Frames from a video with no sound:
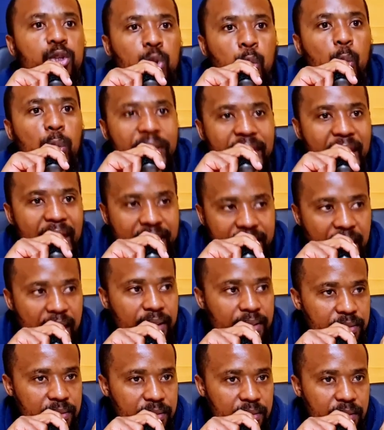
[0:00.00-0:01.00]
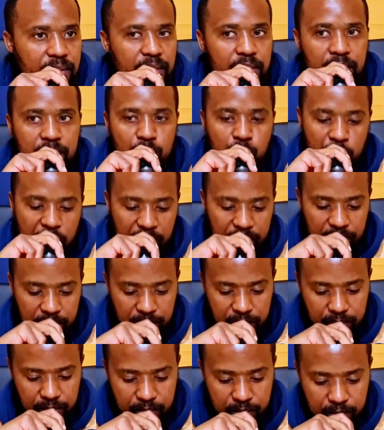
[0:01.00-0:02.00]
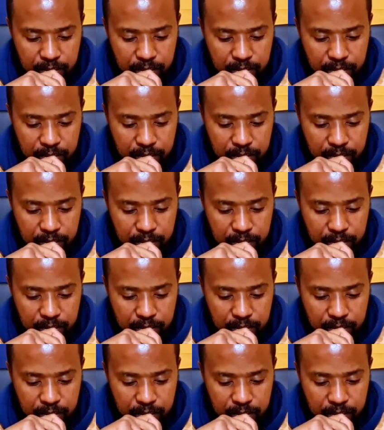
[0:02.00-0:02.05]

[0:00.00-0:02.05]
together. Read.